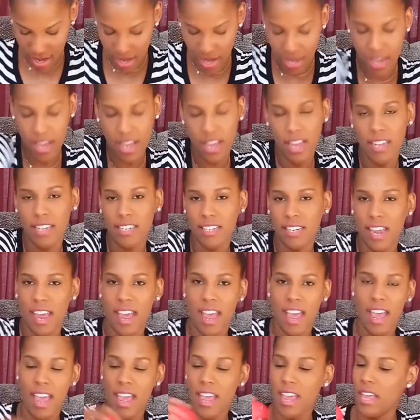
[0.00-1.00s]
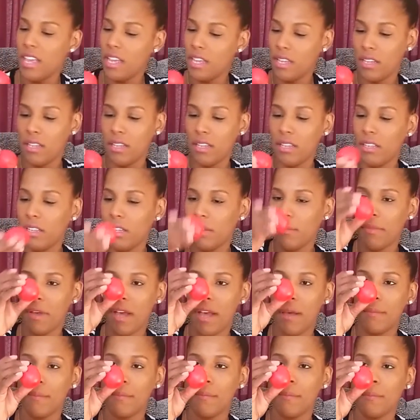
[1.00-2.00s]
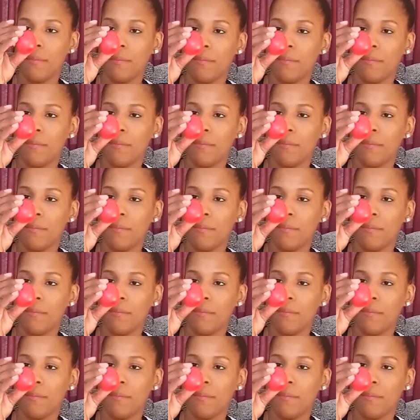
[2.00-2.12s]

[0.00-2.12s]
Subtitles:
And a lip balm.